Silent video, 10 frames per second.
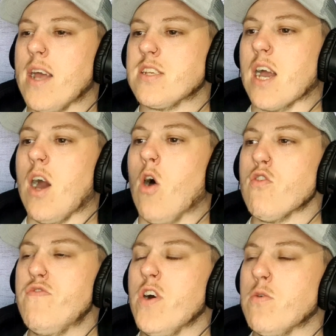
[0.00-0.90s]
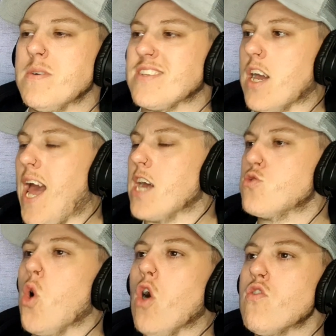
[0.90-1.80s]
it's like a horror film. It's like an
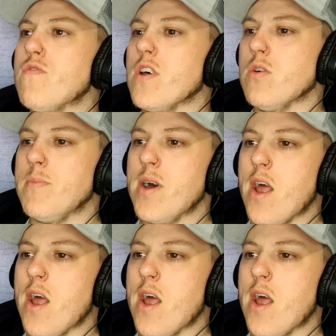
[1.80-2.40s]
actual horror film.